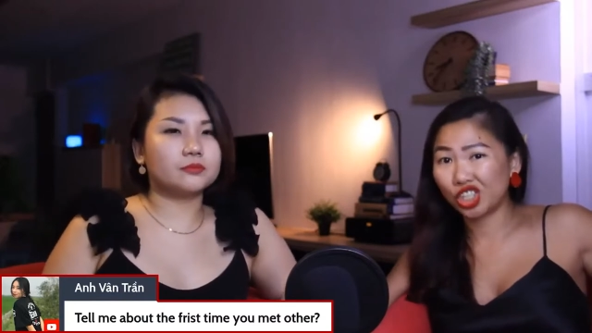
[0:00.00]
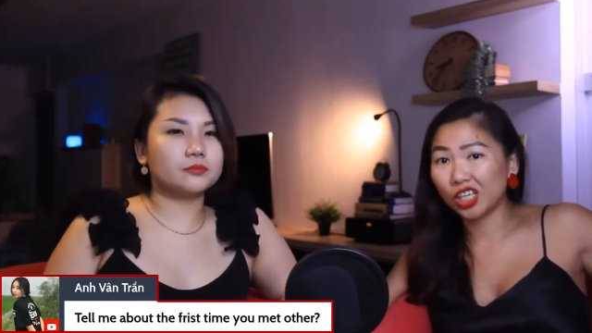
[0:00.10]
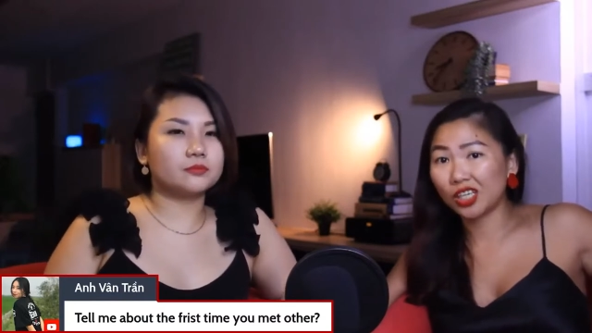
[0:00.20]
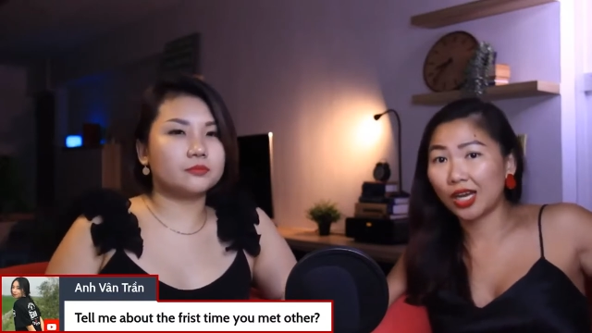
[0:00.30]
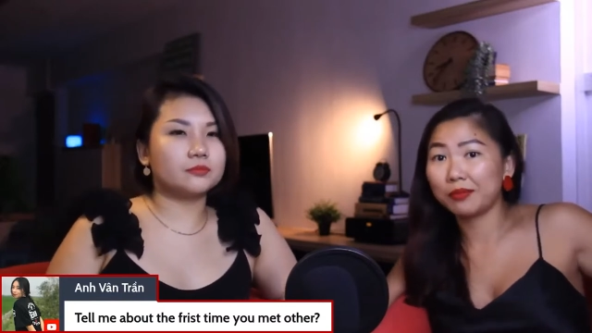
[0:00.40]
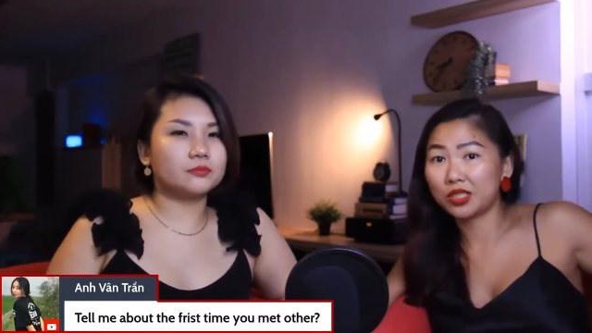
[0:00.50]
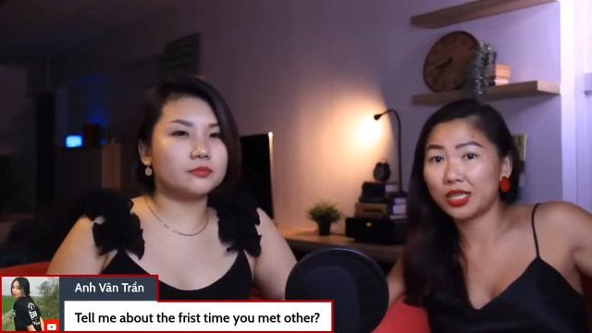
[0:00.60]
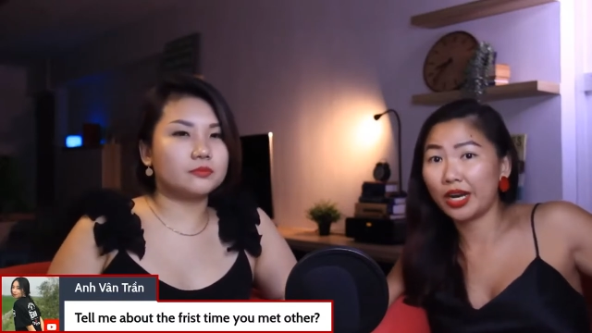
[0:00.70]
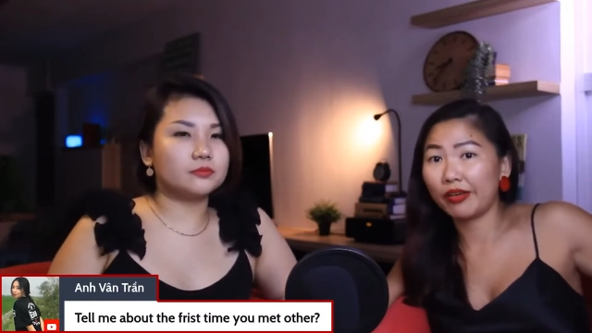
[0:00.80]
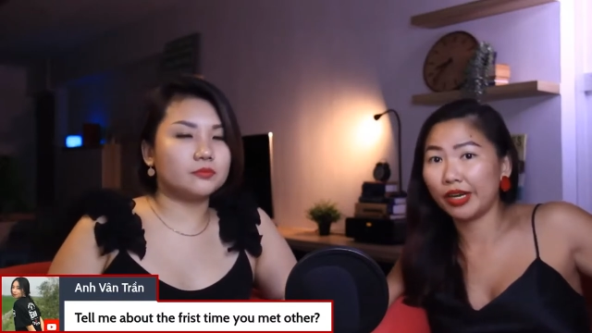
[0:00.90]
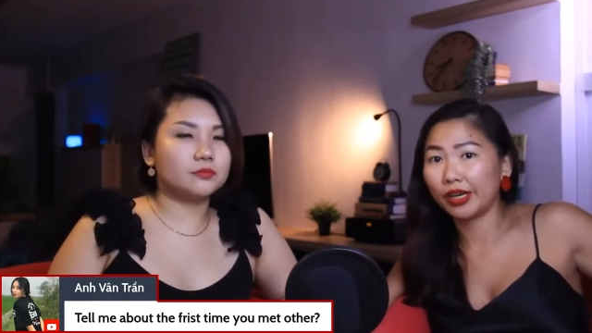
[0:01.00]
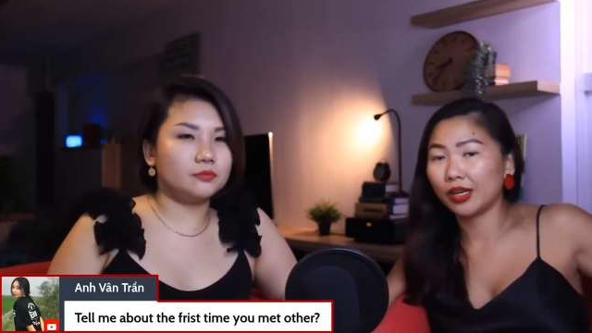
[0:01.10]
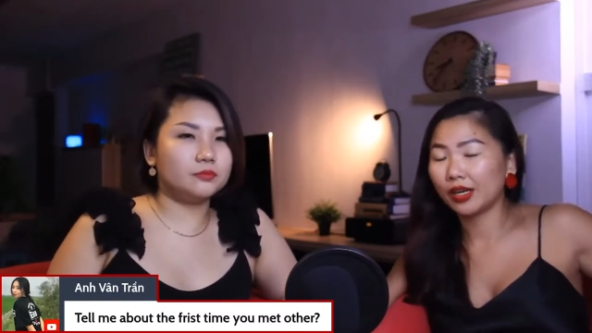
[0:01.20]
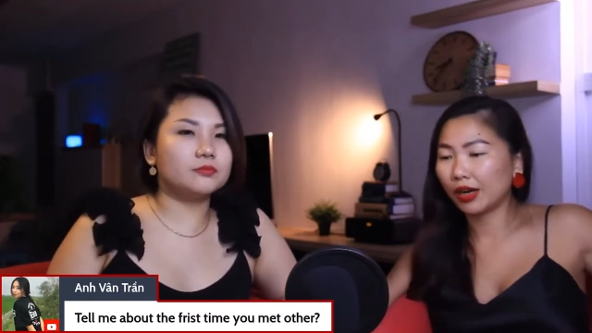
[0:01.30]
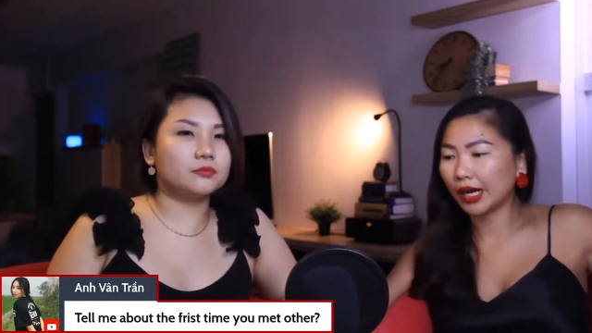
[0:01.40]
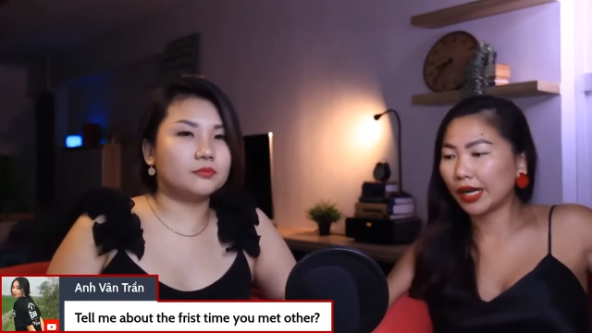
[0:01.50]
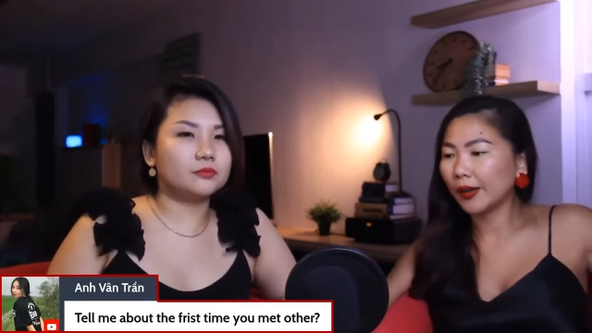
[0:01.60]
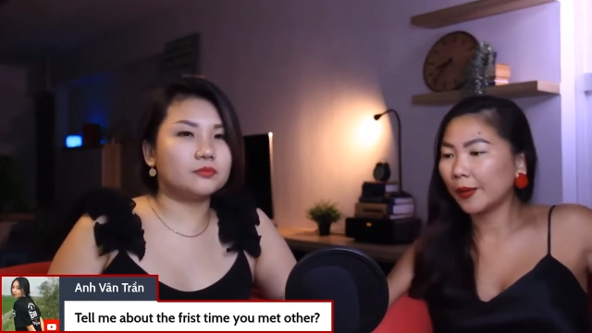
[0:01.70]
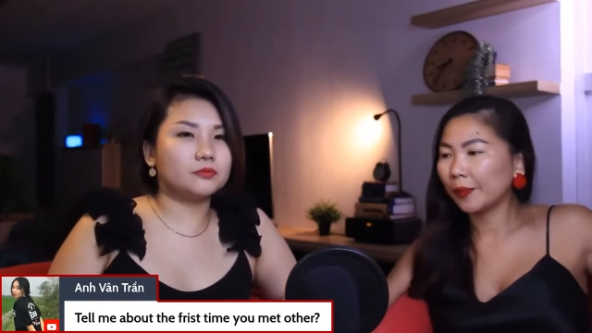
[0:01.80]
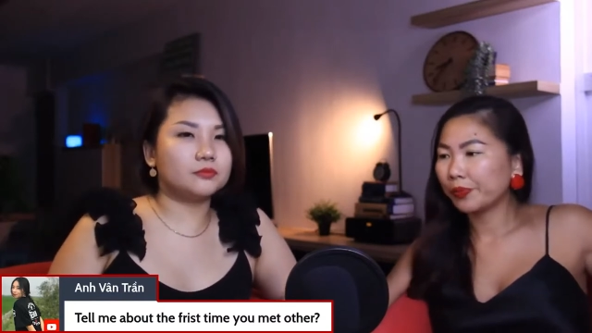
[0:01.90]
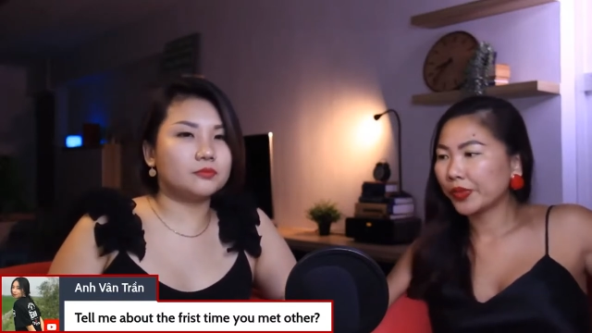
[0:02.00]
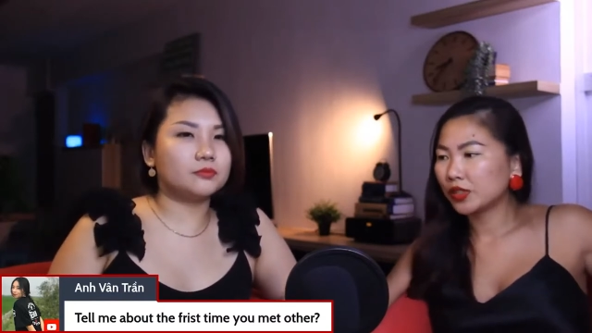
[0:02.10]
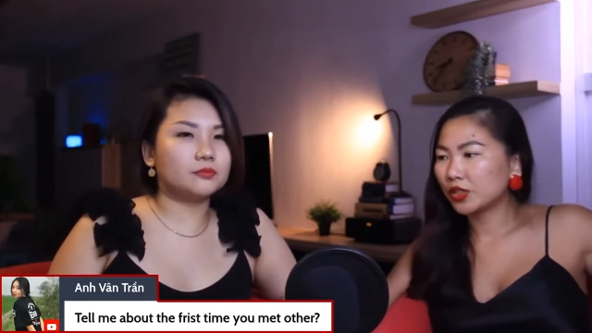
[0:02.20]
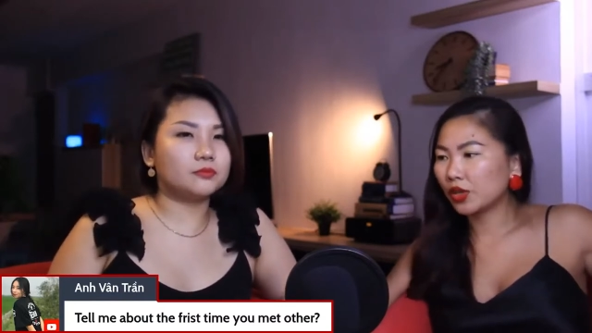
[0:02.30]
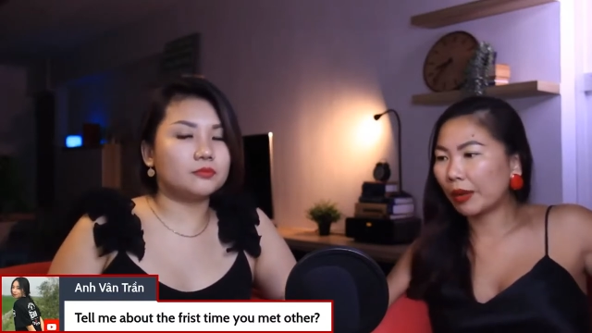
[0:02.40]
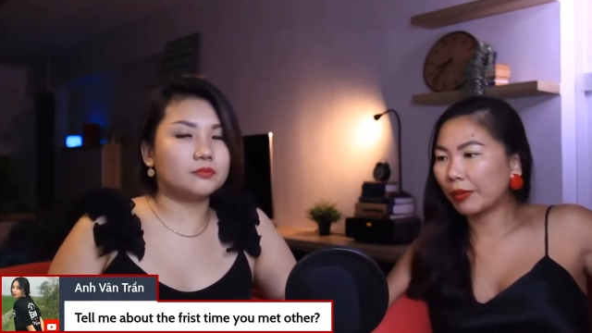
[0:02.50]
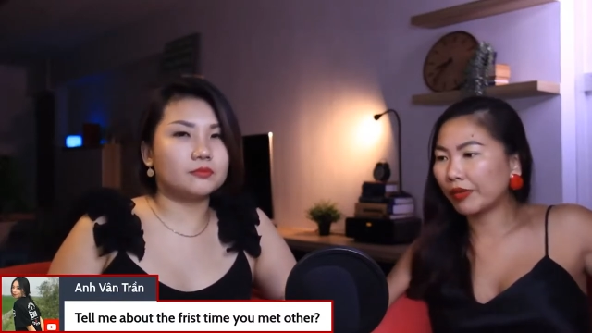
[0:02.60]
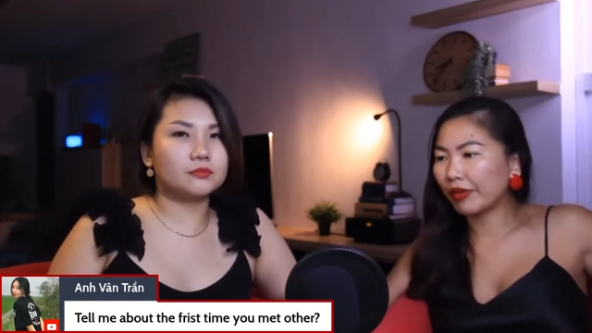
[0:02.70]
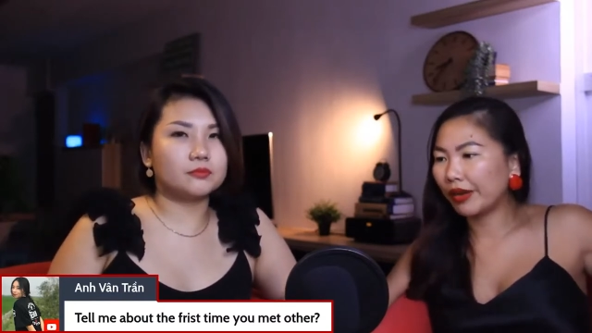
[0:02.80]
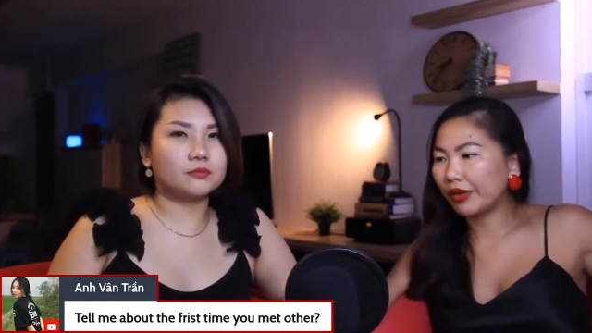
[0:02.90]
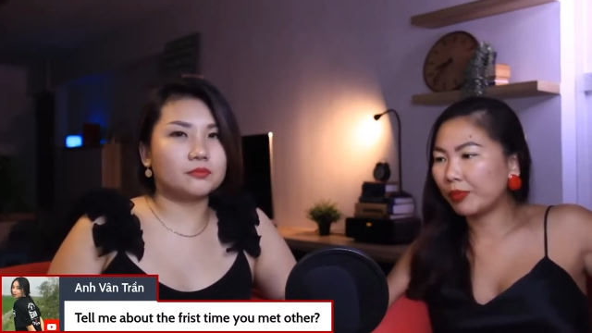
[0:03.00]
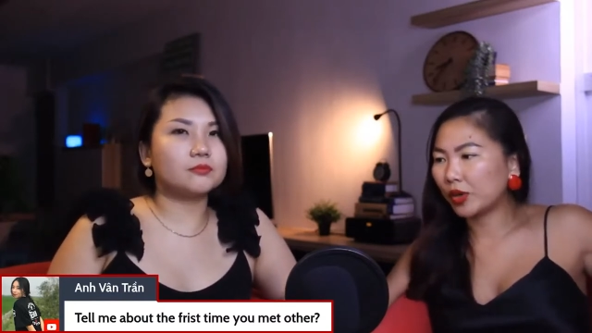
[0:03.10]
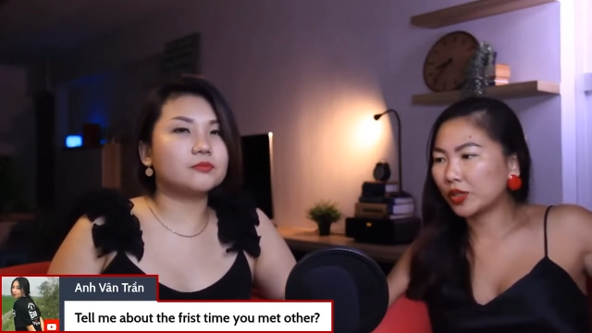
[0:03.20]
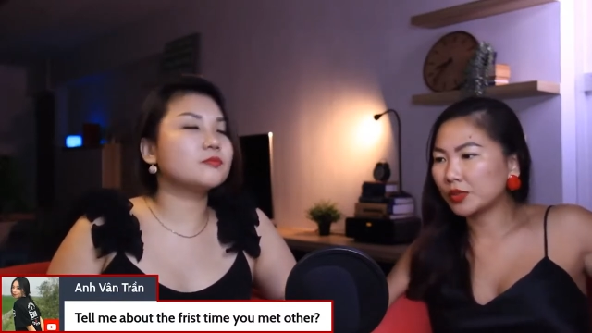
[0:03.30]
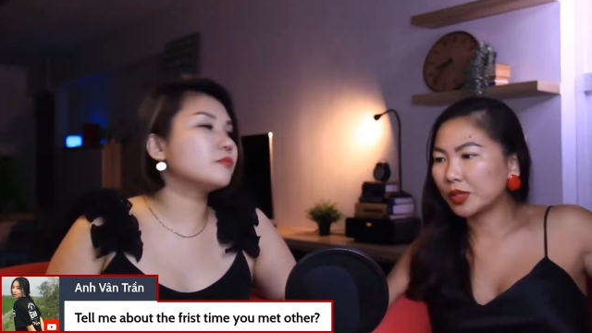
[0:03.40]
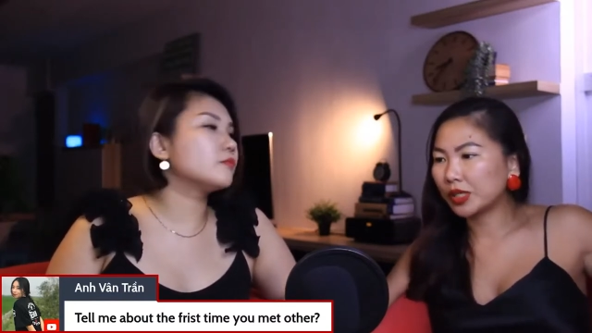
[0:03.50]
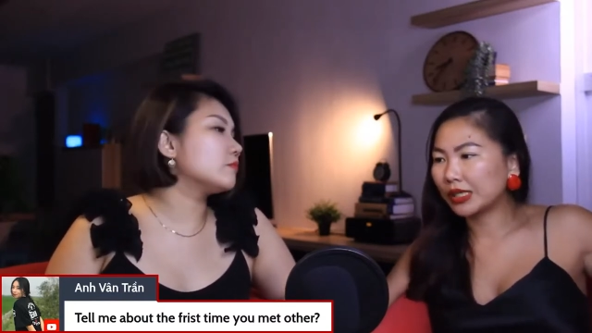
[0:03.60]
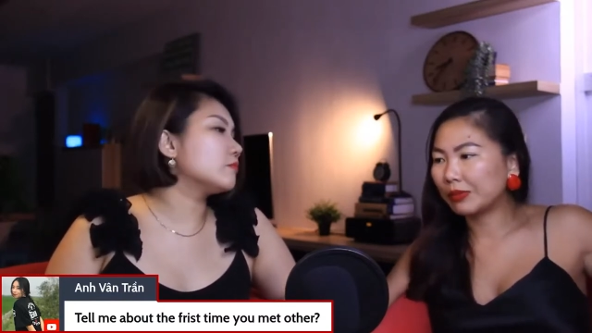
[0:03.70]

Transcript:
Speaker 1: that I'm sharing, mm. right? So I'm a very responsibility